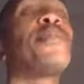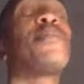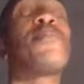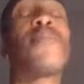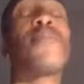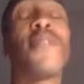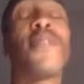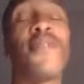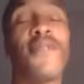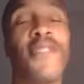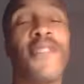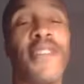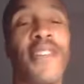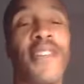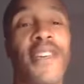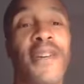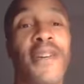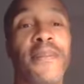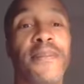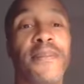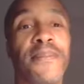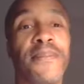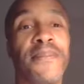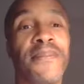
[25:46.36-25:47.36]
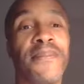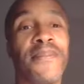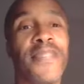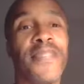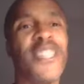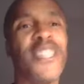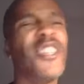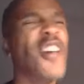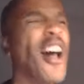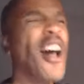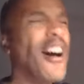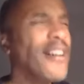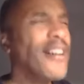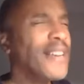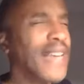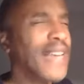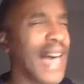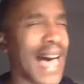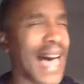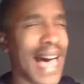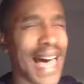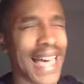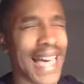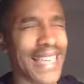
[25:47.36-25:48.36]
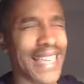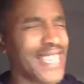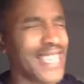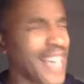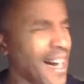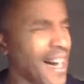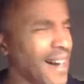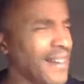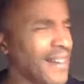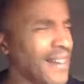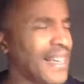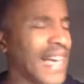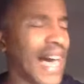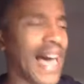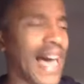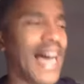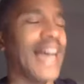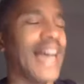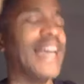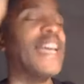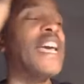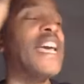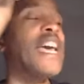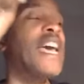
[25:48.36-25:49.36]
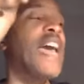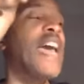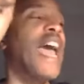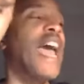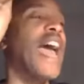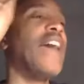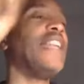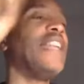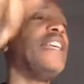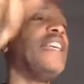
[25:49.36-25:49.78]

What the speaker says: approaching him. Young guy. And